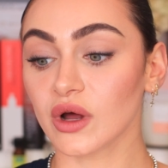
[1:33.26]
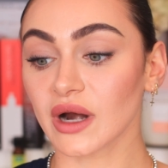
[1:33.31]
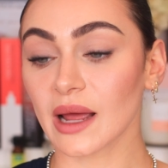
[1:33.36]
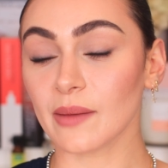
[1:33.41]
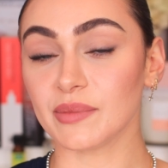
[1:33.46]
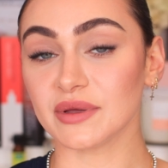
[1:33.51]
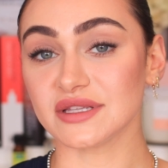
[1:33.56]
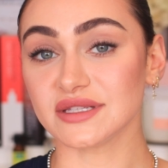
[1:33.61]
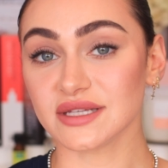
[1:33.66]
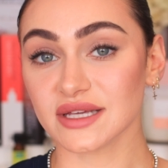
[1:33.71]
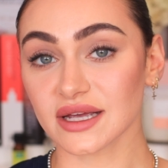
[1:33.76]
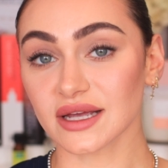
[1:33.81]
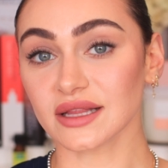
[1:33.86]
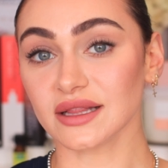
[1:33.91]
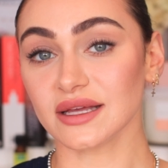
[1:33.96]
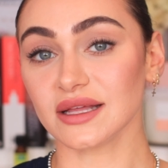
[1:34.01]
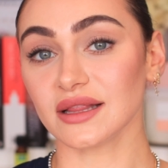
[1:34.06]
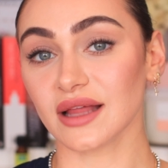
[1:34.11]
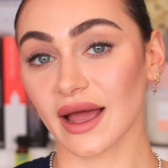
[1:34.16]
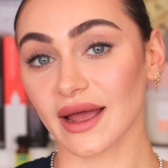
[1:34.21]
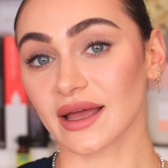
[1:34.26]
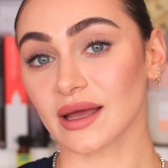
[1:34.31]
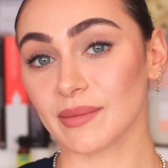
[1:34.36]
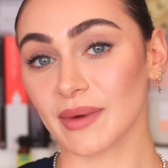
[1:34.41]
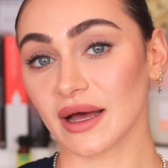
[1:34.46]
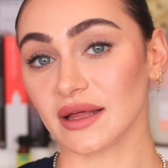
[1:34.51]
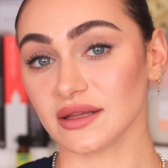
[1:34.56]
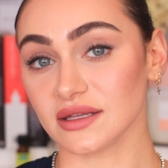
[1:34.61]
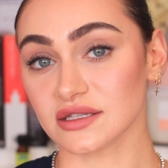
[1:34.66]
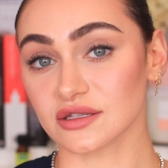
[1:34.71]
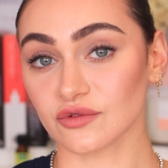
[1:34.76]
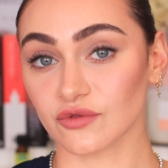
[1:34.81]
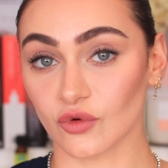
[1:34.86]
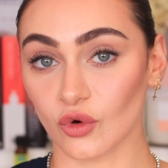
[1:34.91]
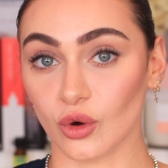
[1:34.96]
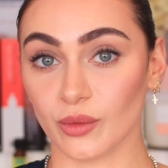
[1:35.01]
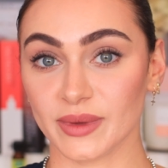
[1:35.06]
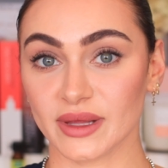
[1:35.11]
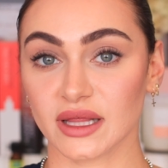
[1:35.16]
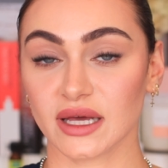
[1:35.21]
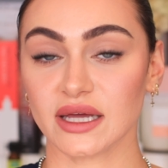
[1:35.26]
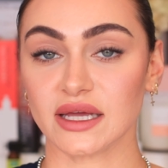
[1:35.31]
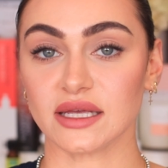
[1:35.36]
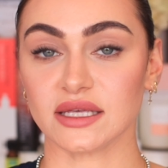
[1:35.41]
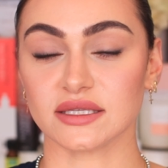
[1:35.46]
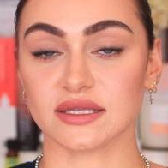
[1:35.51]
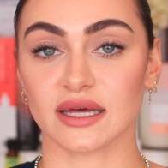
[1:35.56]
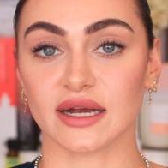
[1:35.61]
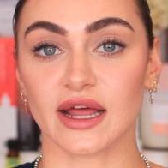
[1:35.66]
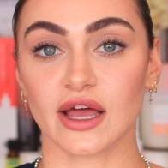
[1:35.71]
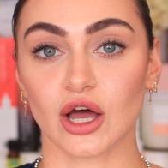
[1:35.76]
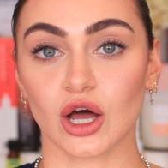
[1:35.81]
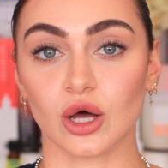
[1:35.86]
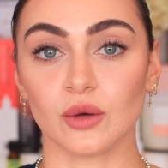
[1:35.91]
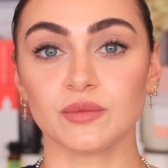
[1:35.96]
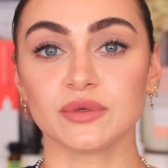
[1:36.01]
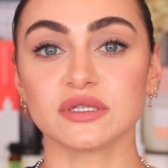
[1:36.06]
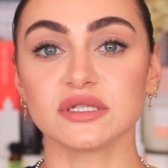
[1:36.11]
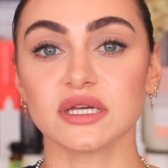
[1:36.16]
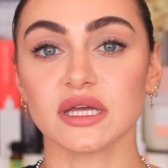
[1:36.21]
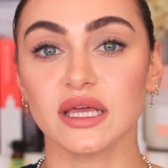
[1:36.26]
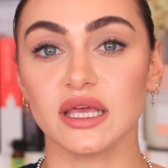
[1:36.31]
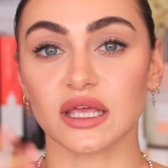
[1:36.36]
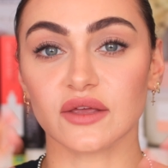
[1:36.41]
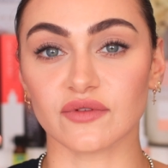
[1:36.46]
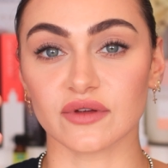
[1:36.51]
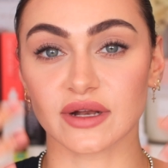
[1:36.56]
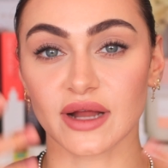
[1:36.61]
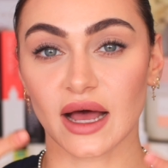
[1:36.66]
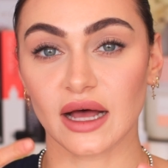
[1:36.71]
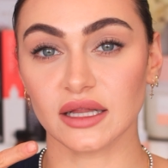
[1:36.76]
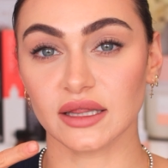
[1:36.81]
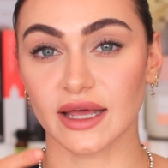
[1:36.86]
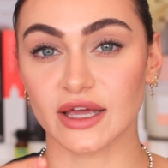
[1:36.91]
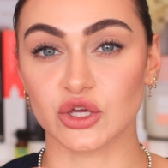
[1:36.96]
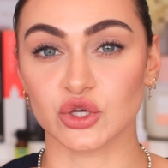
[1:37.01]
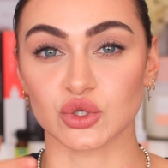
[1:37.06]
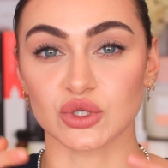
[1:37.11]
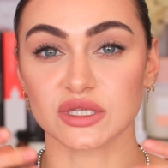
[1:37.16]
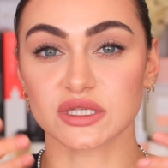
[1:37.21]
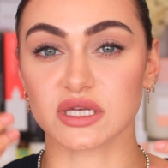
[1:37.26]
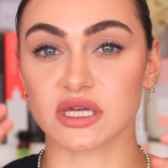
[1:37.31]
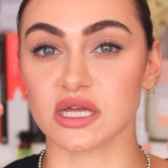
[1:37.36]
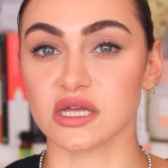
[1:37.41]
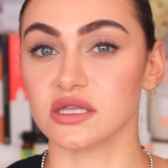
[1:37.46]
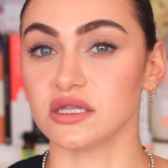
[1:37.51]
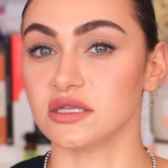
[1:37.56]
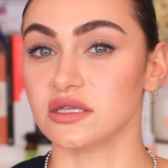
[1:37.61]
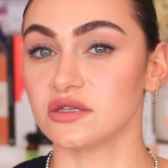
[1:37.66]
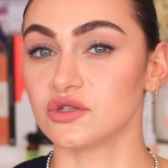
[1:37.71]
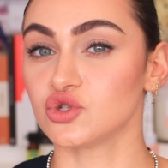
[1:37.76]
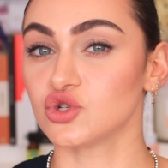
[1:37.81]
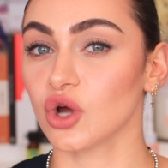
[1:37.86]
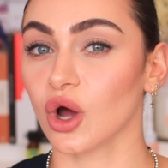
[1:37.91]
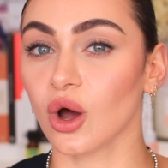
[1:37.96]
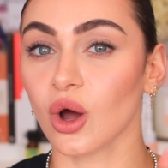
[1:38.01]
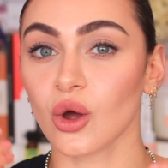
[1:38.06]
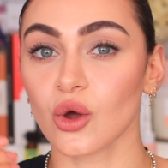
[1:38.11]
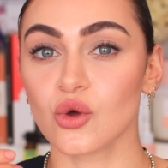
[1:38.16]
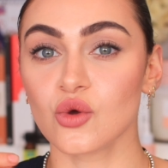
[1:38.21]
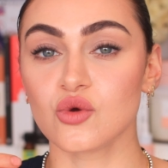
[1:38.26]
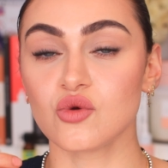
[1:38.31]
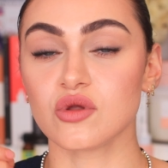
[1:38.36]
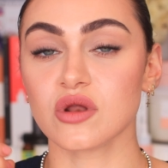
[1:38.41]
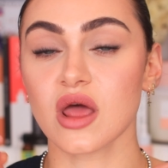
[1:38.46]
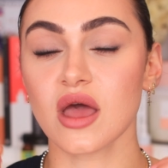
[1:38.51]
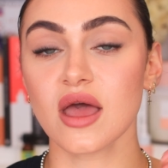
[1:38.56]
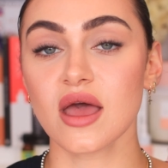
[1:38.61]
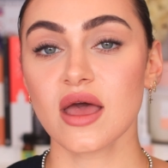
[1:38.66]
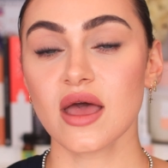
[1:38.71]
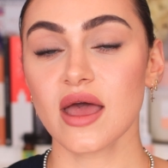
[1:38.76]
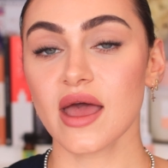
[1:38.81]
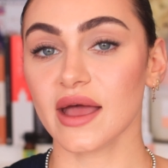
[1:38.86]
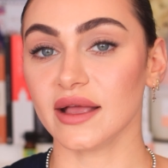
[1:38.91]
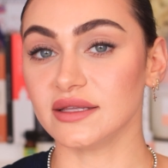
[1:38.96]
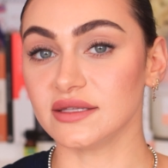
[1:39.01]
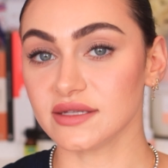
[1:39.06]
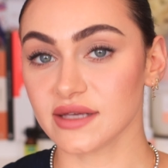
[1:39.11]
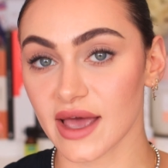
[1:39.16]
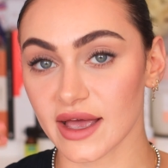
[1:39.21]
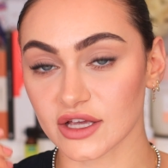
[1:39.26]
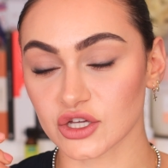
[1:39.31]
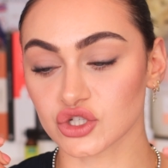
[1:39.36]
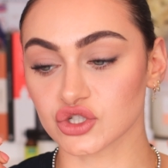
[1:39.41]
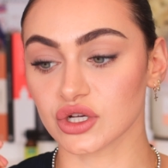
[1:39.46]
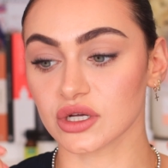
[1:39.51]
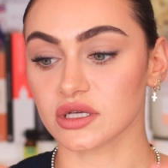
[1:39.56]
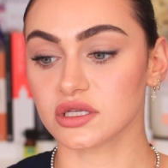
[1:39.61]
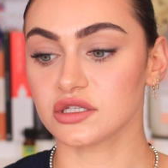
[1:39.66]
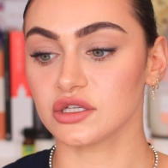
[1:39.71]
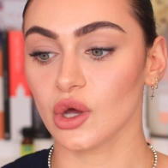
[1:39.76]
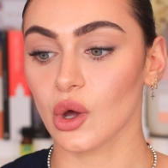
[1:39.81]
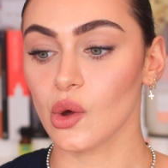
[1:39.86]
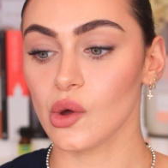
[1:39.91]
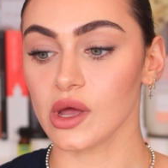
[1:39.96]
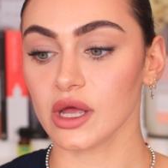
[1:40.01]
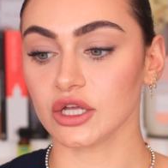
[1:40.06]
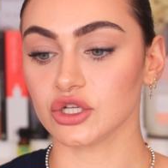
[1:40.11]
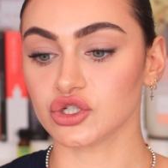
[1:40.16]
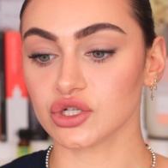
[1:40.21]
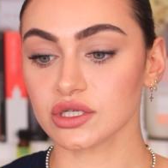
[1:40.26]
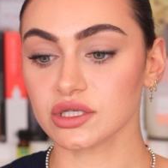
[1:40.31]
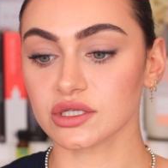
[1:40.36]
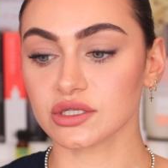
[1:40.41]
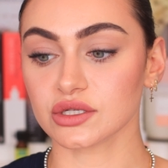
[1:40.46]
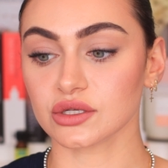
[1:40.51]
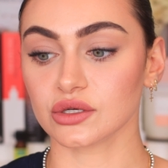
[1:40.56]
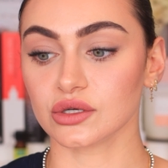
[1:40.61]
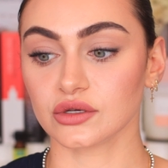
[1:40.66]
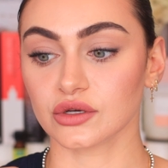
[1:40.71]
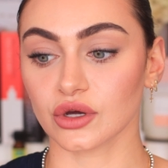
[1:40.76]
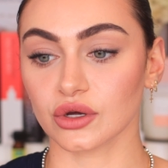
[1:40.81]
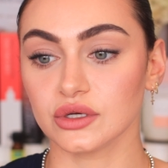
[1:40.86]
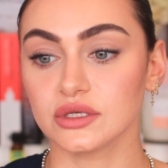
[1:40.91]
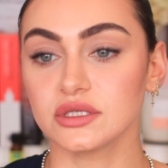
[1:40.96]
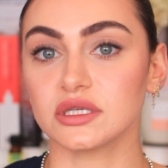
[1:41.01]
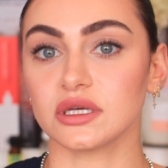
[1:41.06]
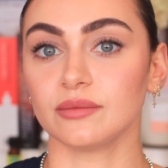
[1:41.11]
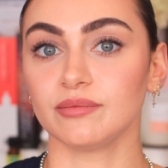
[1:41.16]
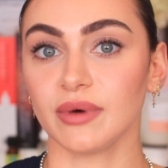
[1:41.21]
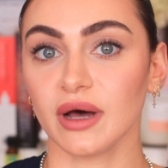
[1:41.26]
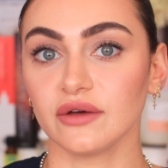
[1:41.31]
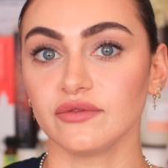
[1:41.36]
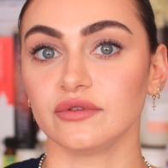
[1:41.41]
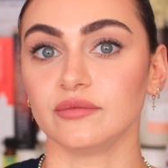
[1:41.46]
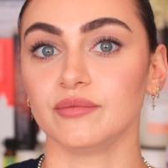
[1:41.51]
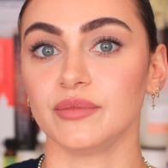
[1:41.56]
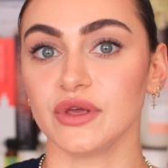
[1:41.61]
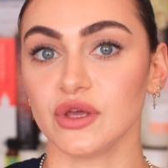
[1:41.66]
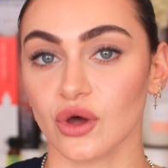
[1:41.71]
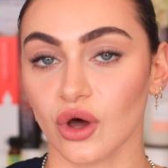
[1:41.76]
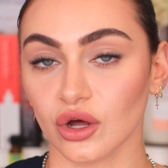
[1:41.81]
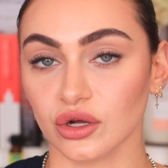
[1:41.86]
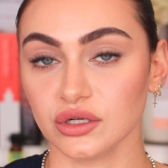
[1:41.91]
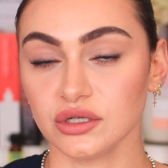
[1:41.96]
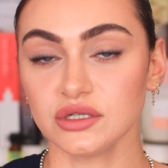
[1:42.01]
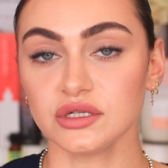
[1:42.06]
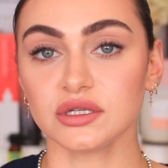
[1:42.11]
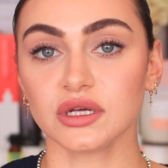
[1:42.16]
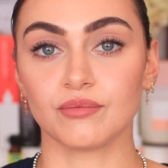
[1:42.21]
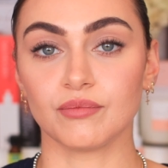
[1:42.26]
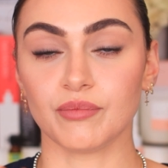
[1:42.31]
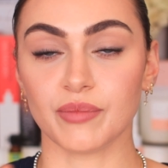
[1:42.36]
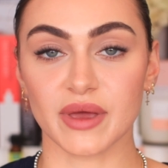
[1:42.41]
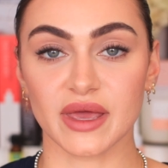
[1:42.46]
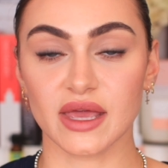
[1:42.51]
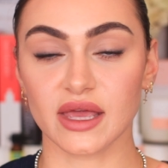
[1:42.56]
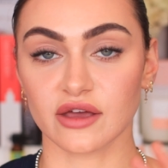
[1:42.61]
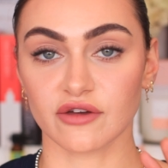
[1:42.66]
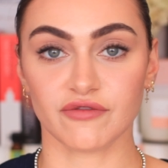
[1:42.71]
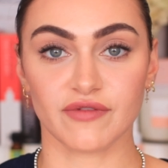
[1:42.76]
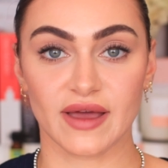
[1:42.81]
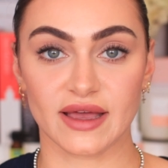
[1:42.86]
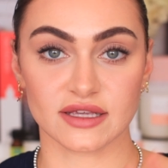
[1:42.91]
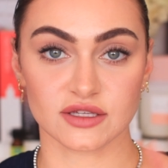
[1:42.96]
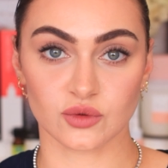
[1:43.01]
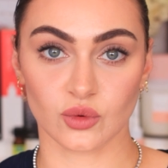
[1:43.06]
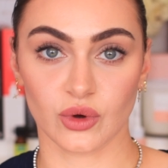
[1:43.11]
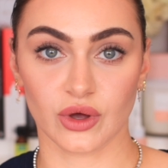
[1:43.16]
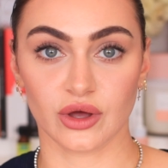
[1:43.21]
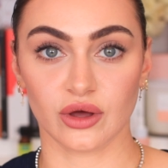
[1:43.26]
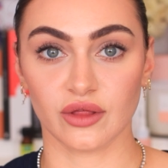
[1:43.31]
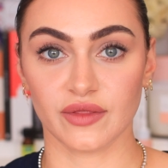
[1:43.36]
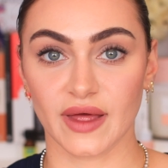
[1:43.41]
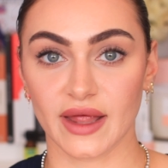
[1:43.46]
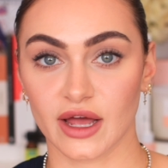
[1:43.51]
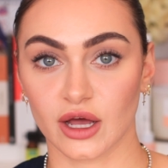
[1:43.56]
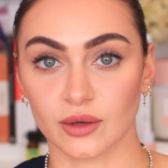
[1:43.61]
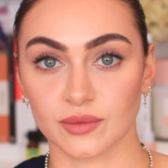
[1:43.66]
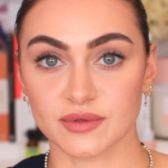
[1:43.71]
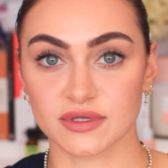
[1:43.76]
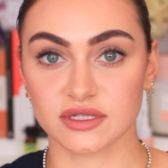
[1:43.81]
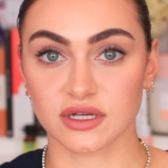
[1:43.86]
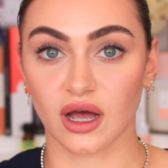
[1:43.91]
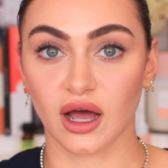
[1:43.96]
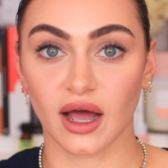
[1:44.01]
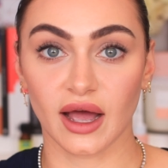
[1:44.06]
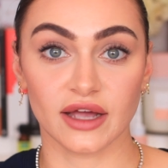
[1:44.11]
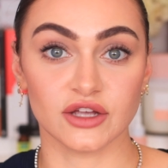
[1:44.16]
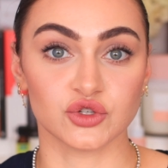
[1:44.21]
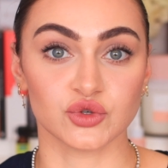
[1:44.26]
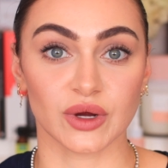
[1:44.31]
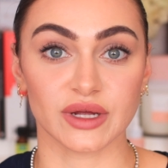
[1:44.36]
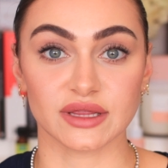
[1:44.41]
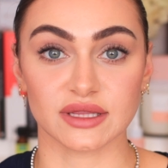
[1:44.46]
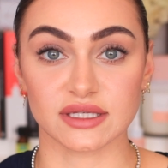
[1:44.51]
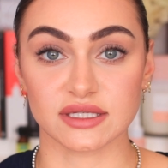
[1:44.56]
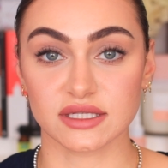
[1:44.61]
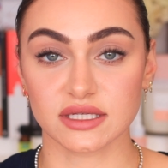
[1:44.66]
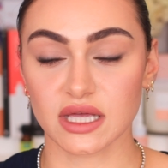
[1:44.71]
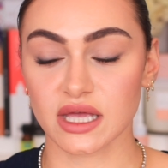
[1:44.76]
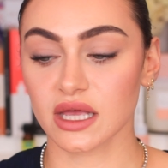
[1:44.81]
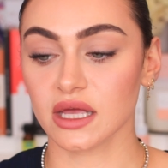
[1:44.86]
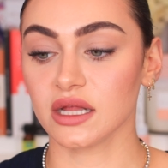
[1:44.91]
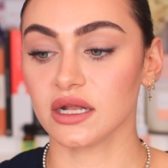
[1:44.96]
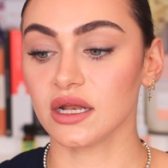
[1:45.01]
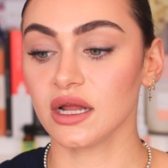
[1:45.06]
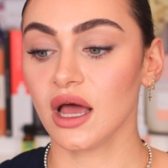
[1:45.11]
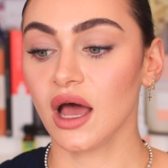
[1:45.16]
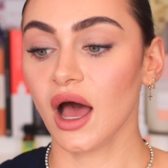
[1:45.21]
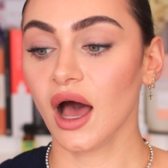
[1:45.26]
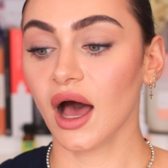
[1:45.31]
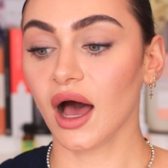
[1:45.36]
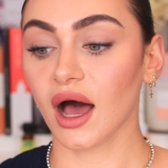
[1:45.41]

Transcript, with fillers: What I particularly like about this formula is that it helps to even out like your skin's tone and texture. So it just goes above and beyond being a face oil that helps to hydrate the skin.